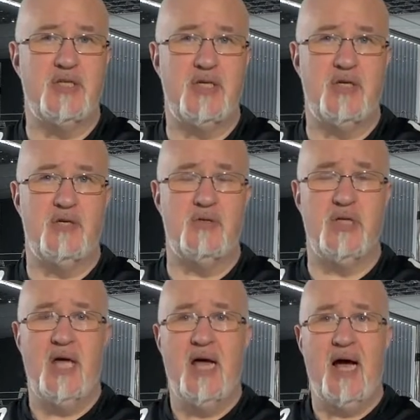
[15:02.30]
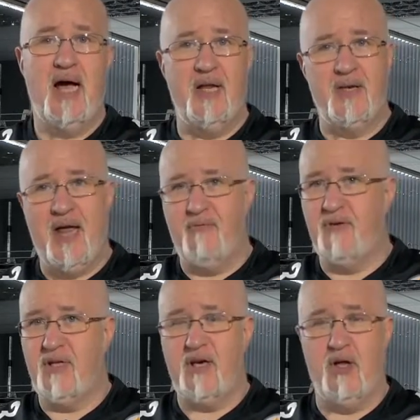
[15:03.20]
to use, and
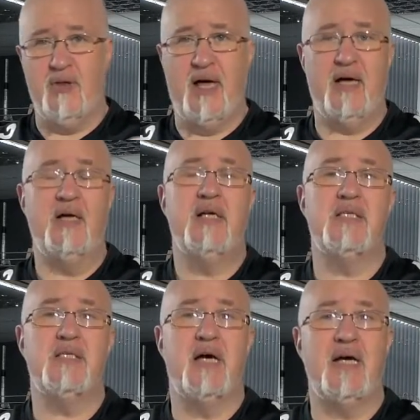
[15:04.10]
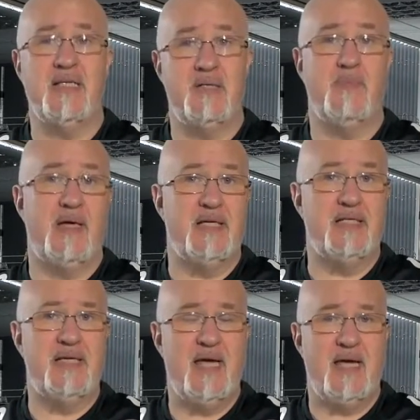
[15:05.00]
everything on that side is a big
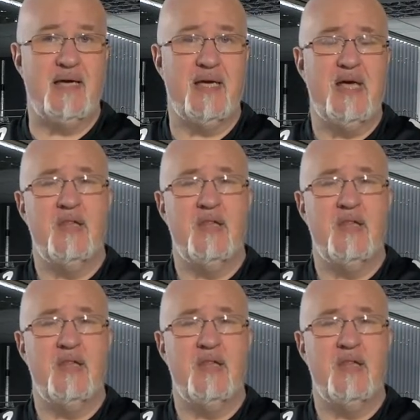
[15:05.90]
tick.